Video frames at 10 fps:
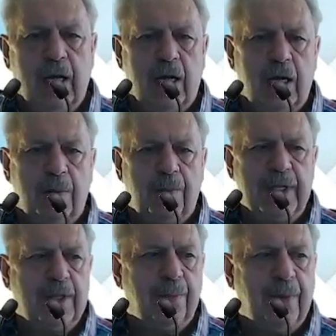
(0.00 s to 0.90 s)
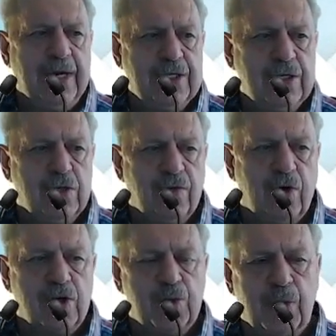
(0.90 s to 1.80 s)
but the basis of a
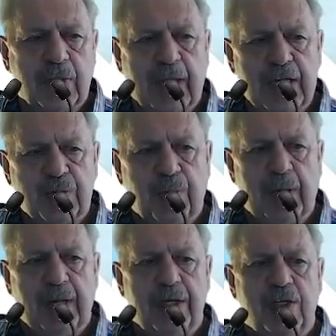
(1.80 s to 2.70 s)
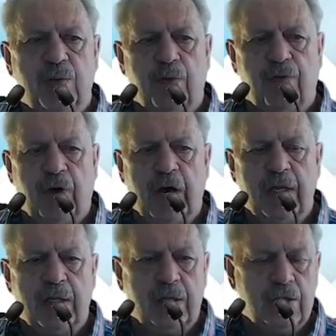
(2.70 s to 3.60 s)
hospital cash plan is to
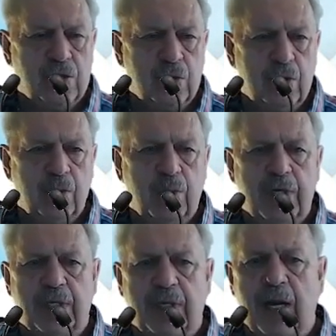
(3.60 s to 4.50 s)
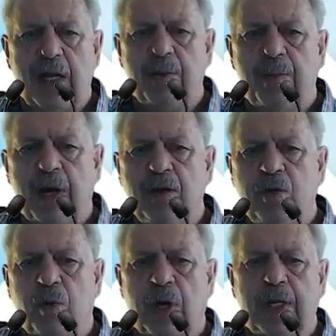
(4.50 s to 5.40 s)
provide the insured with a daily amount
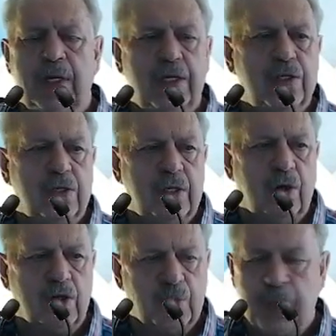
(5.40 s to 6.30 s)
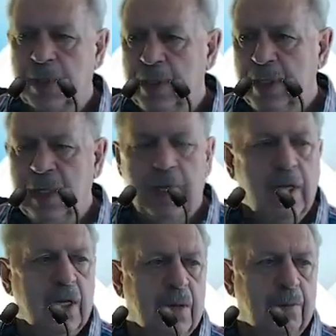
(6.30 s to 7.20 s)
while he is in hospital.
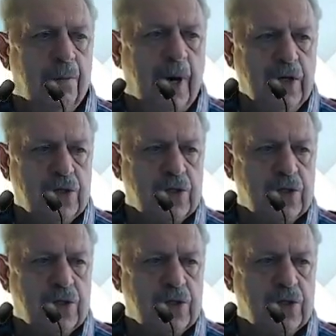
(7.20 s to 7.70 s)
Most